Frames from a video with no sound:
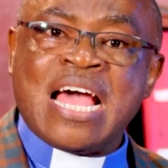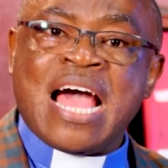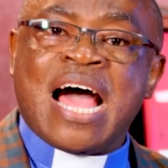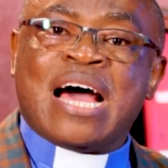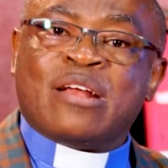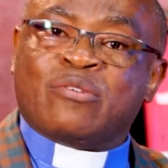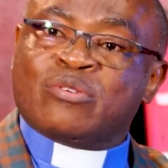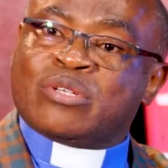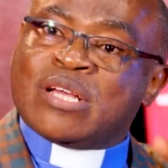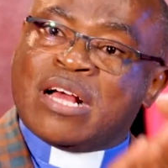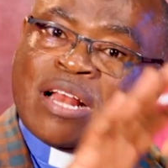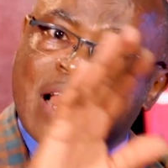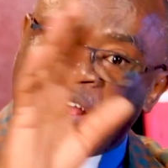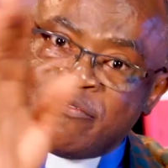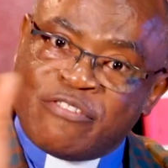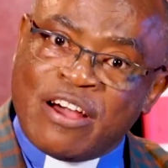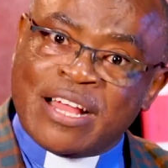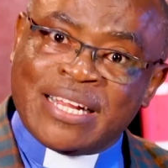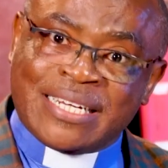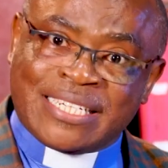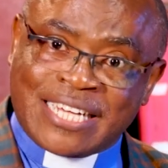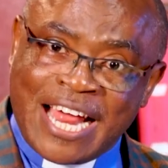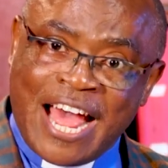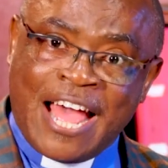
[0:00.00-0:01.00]
And we shall
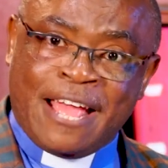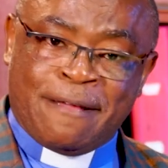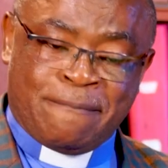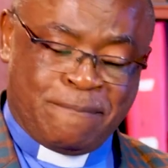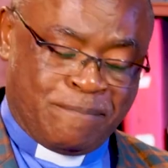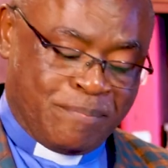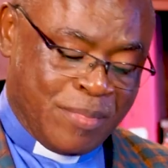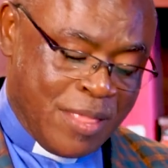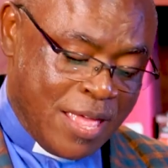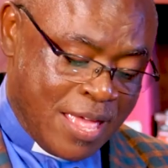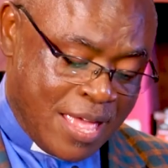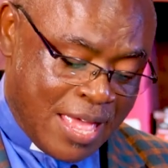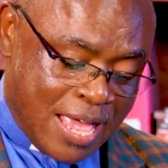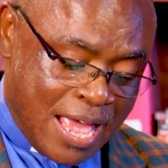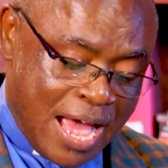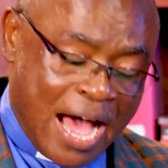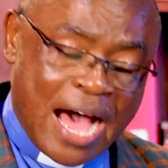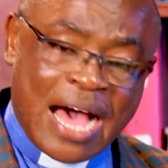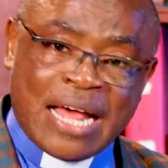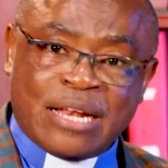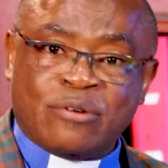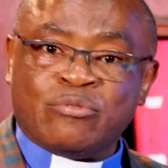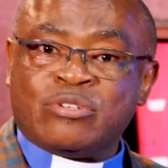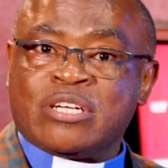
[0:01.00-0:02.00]
find time
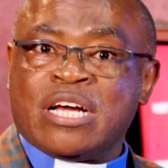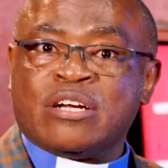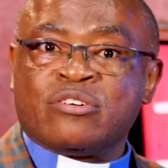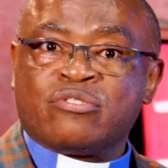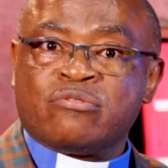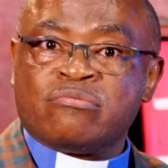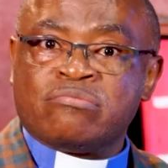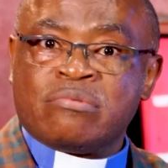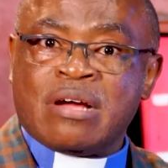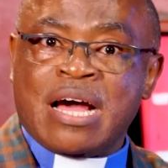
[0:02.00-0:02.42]
and we shall